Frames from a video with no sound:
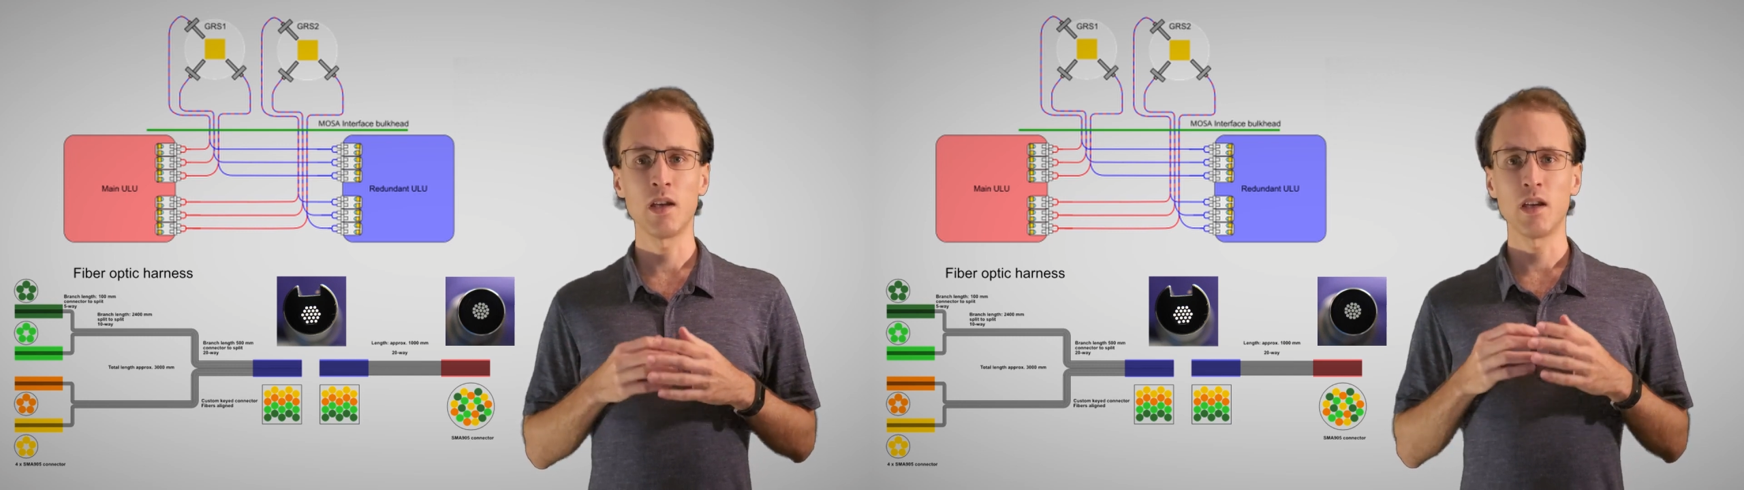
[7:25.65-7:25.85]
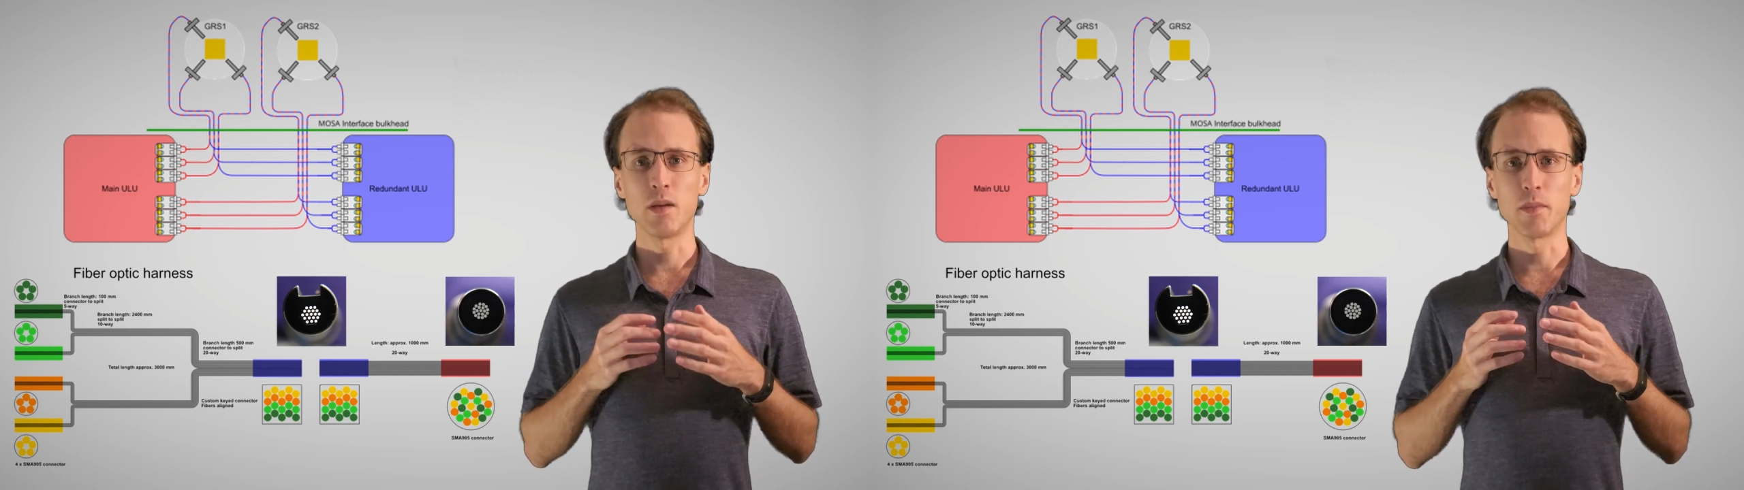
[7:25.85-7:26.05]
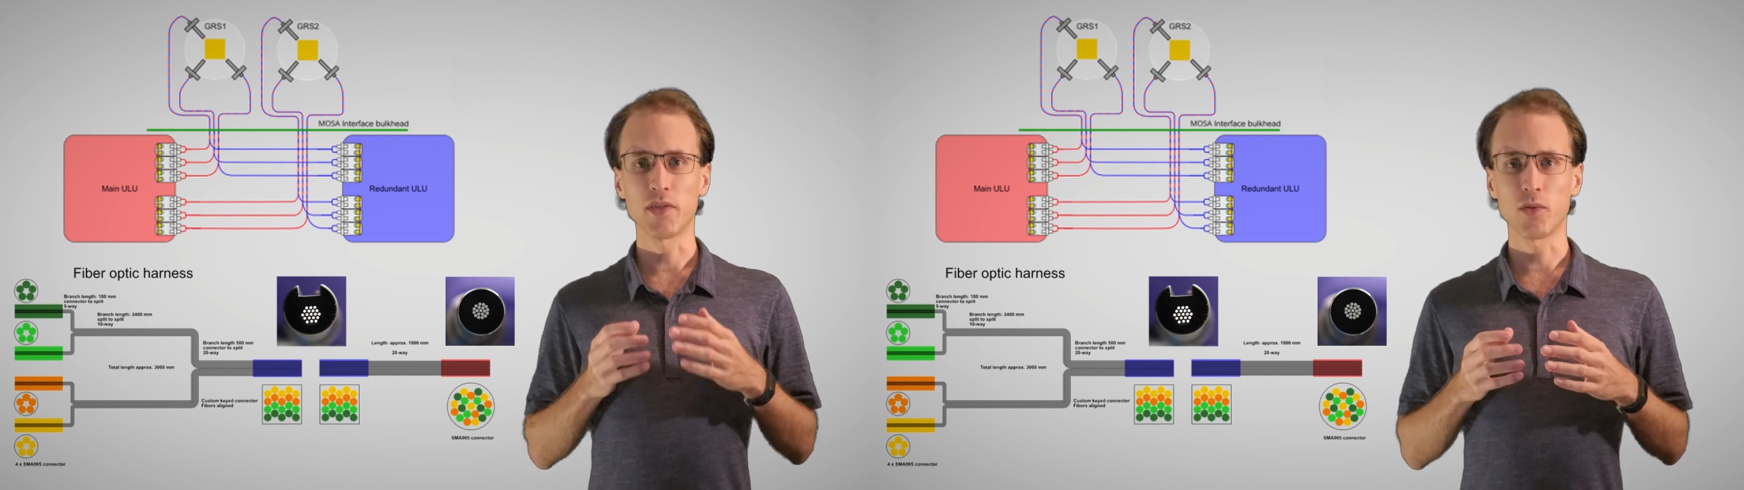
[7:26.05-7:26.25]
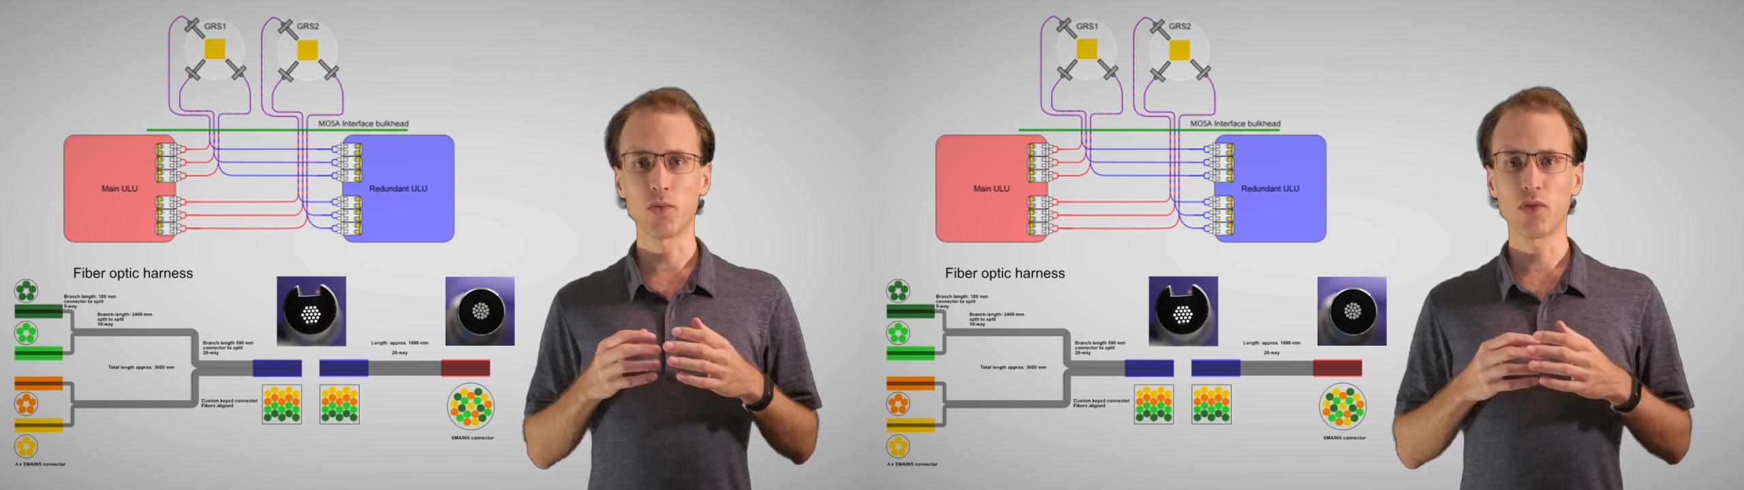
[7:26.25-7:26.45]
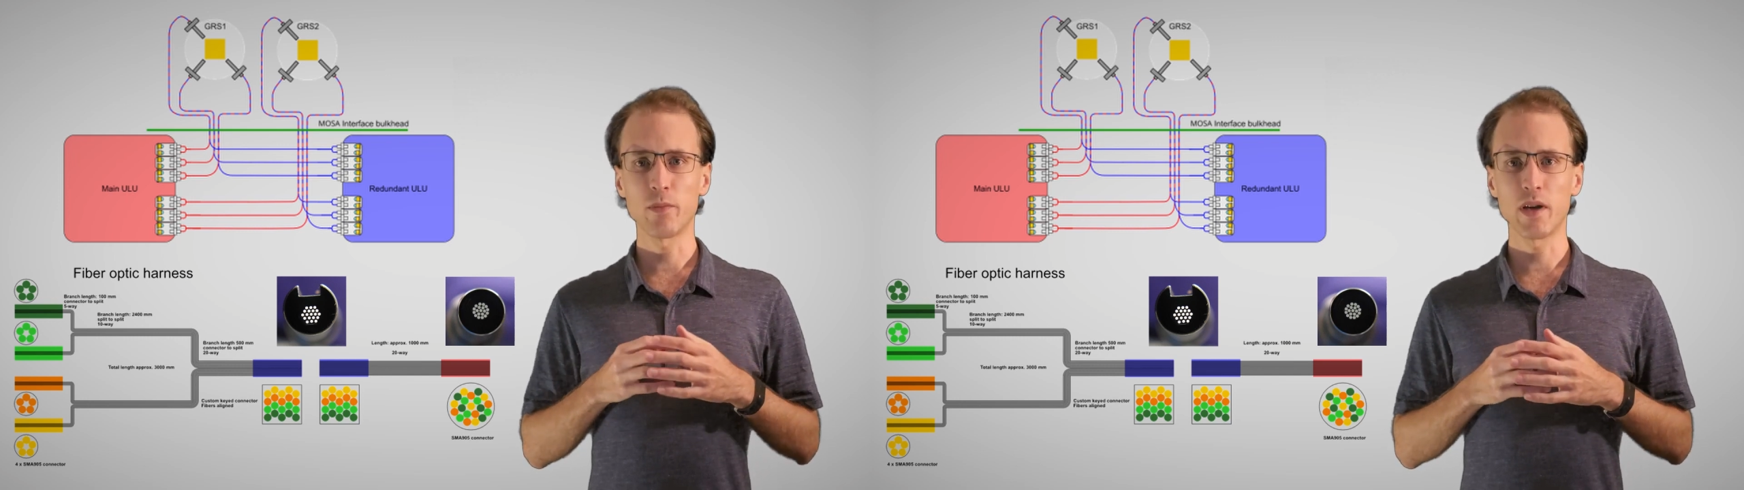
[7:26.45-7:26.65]
It must
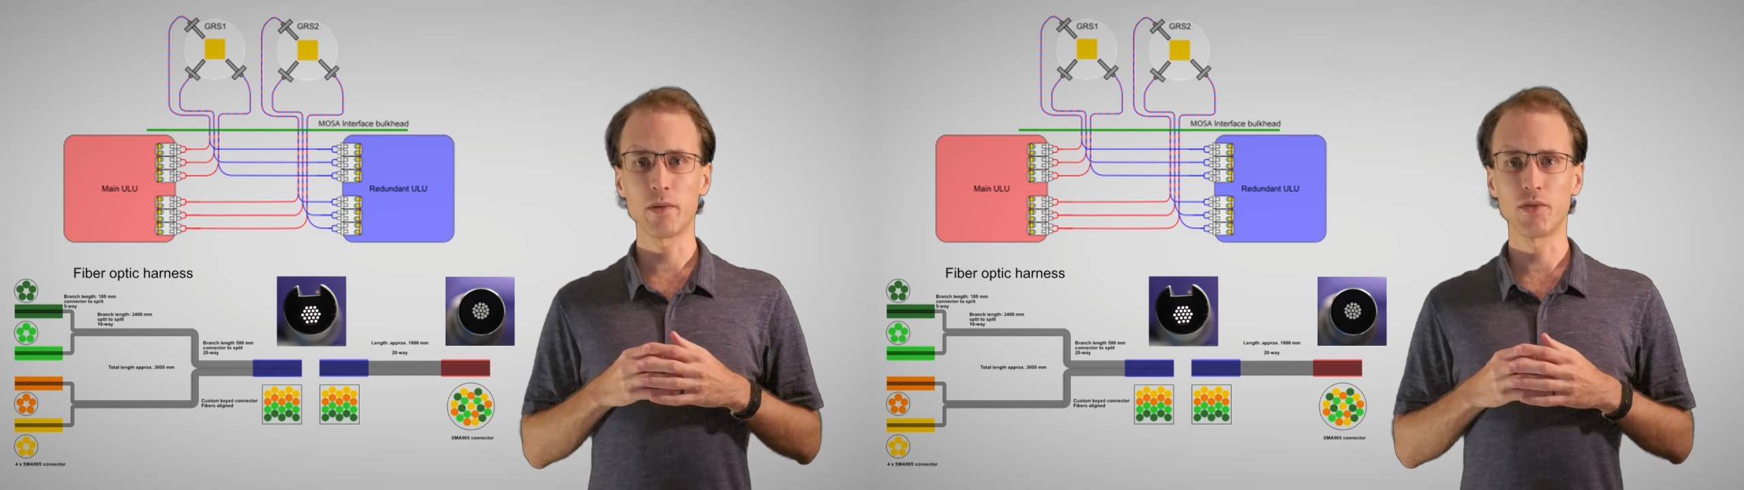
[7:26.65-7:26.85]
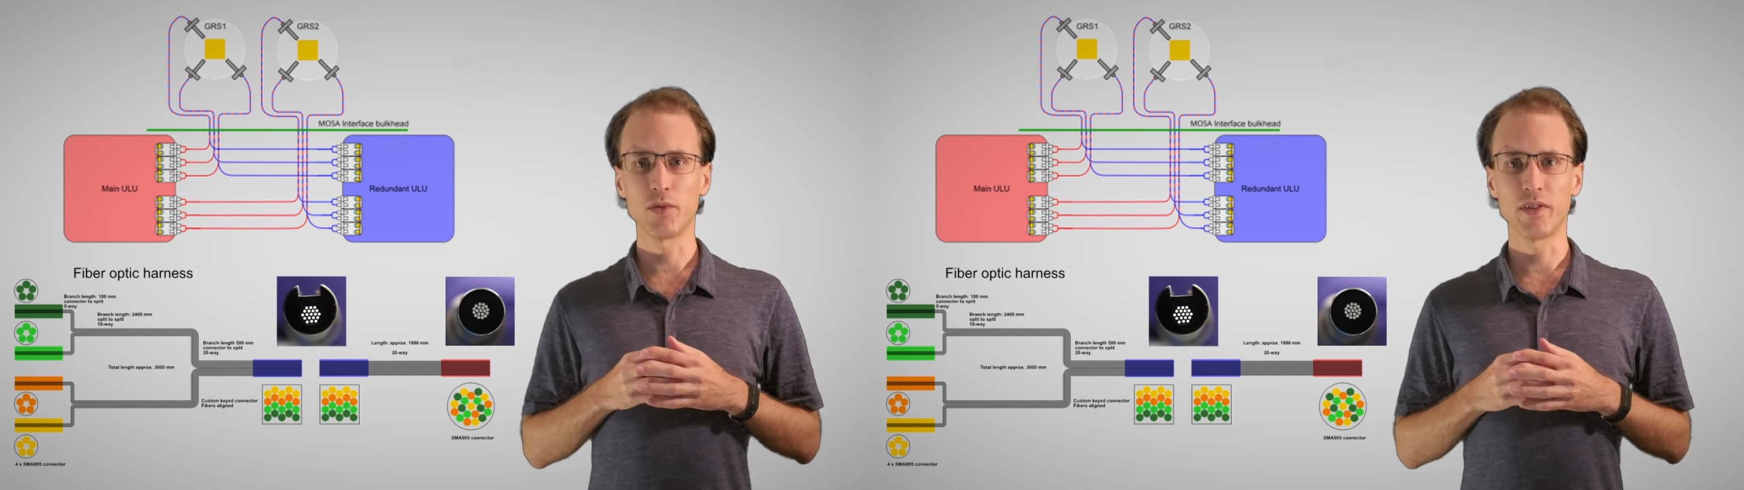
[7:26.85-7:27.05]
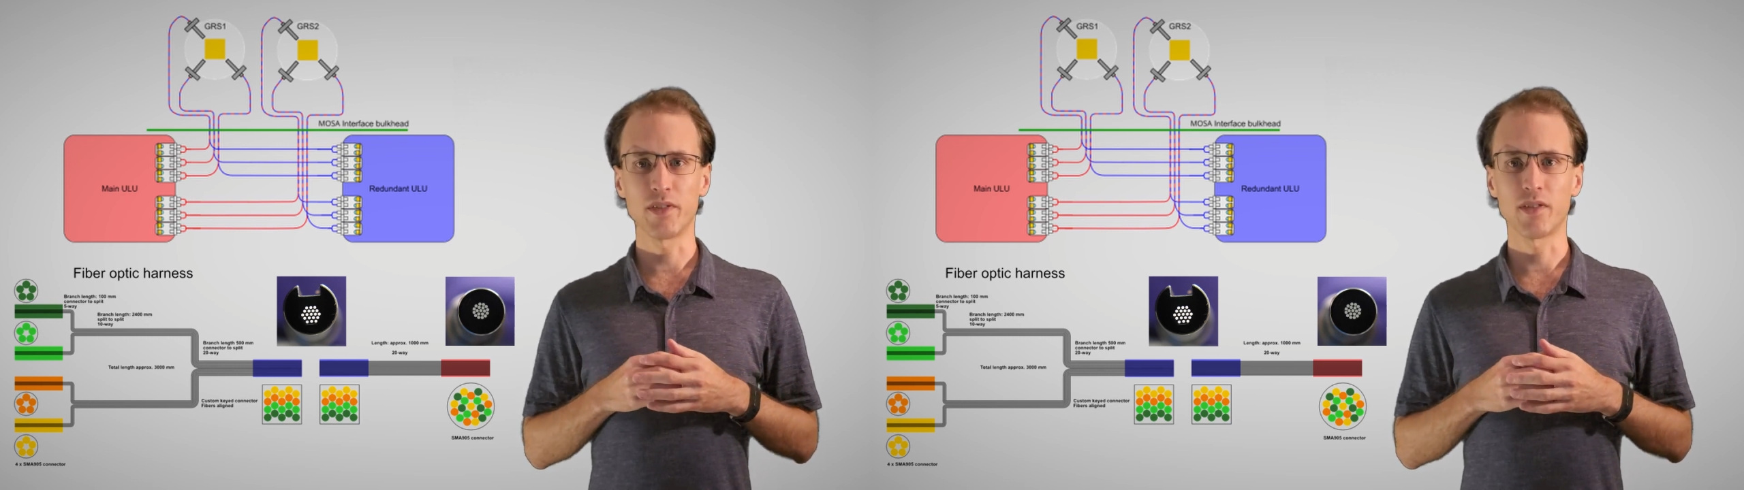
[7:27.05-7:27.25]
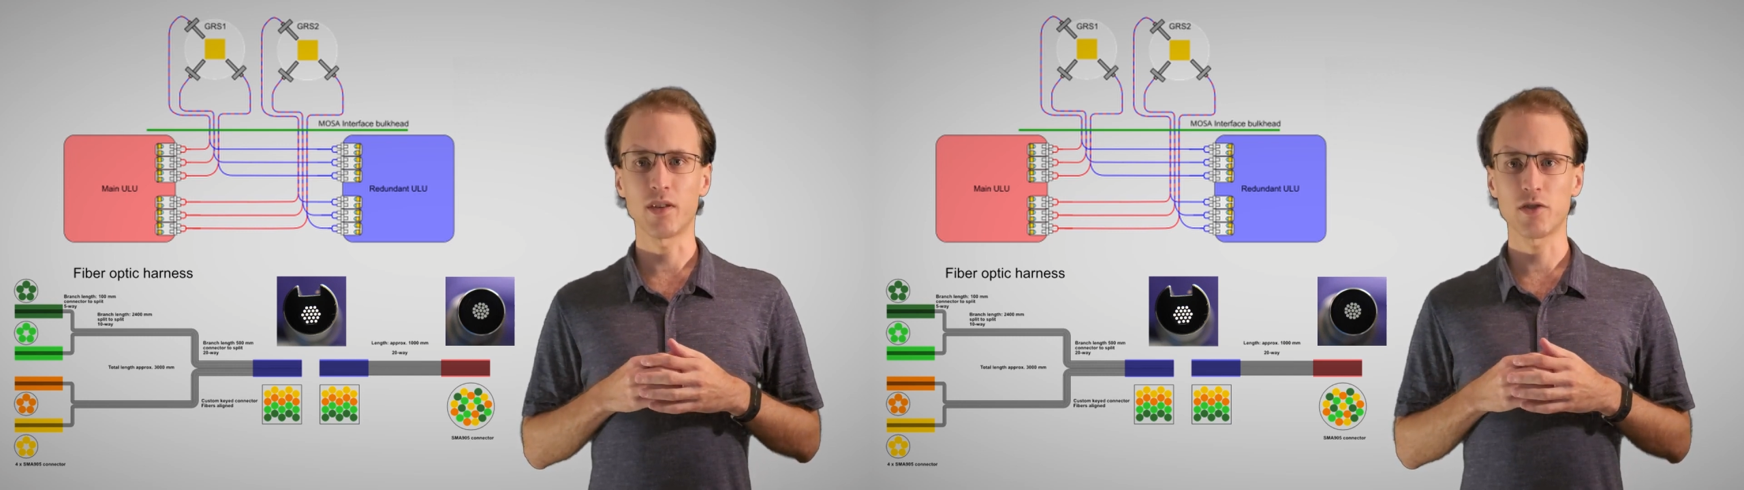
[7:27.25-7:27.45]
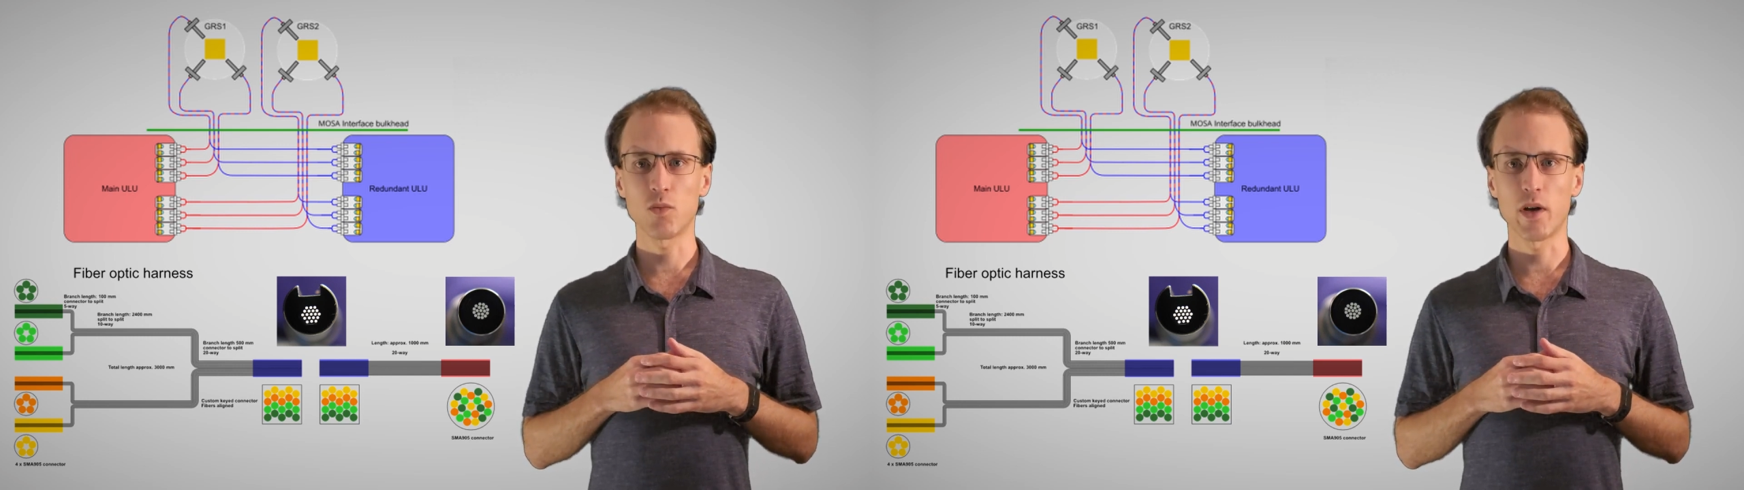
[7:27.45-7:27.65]
also be able to do this in
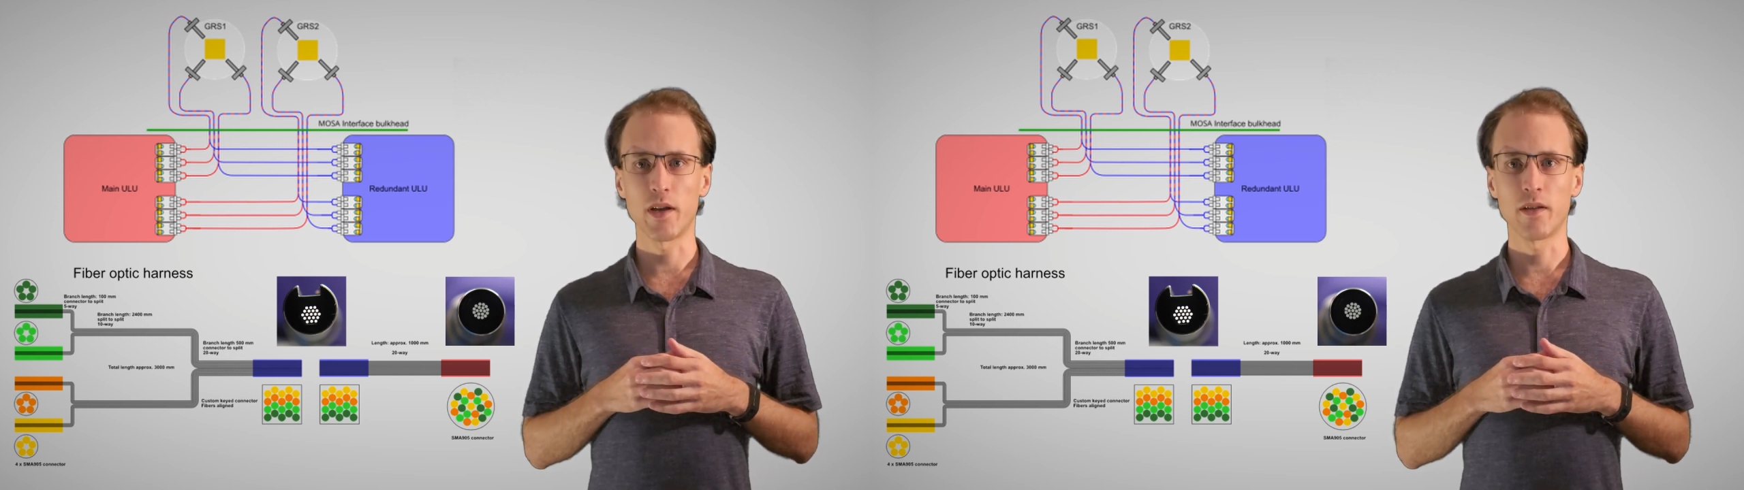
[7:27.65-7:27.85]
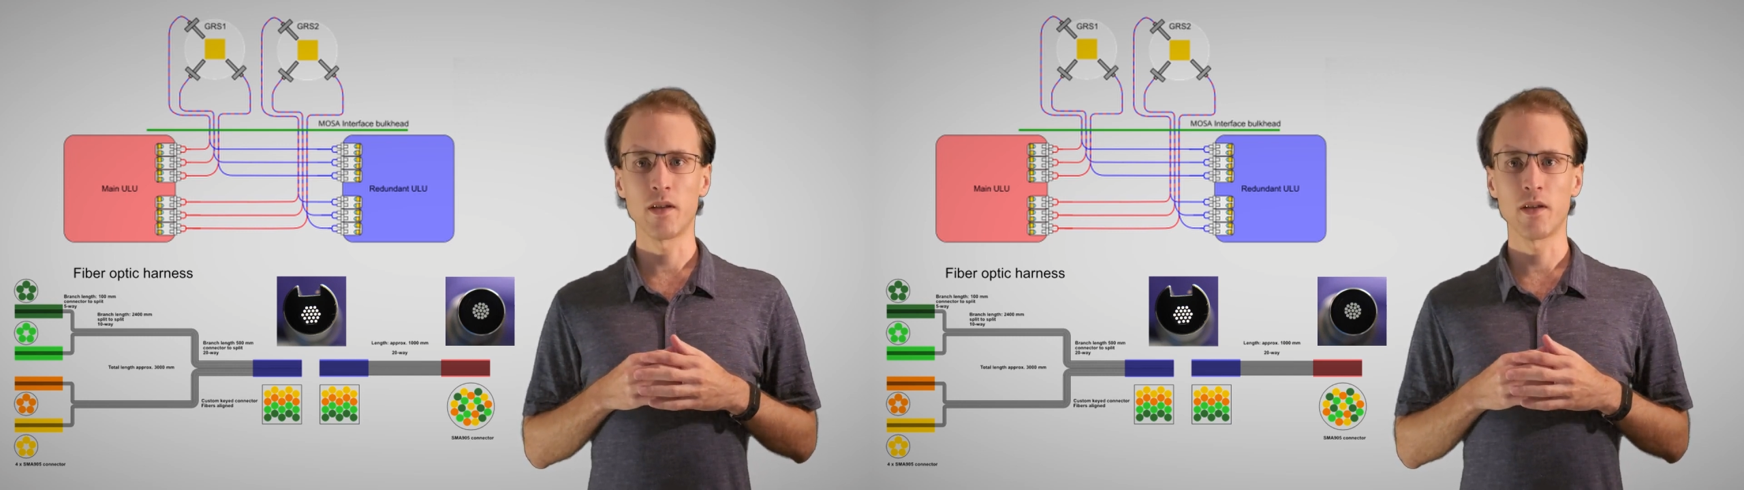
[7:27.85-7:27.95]
such a way